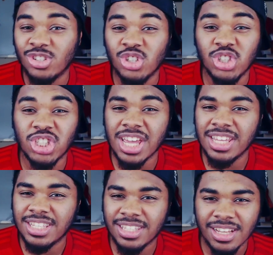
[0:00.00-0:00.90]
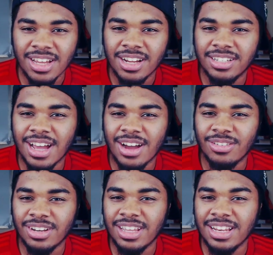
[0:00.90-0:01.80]
chased
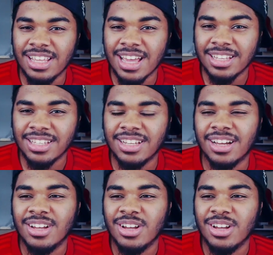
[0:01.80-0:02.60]
down Iniesta